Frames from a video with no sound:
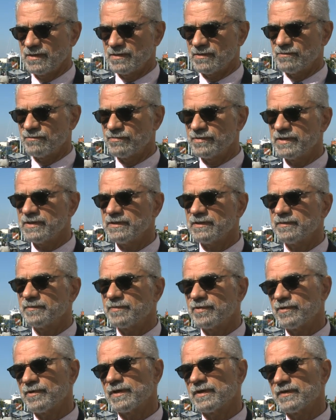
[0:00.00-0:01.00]
the real
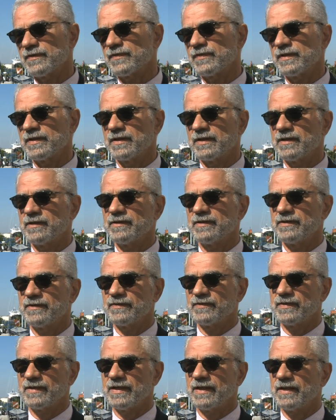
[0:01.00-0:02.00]
importance there
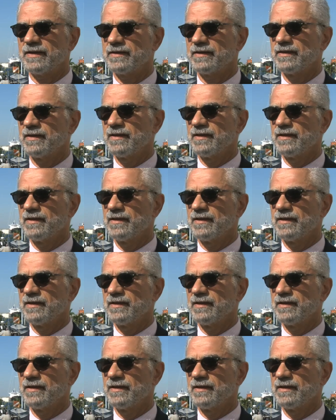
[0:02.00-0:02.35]
is that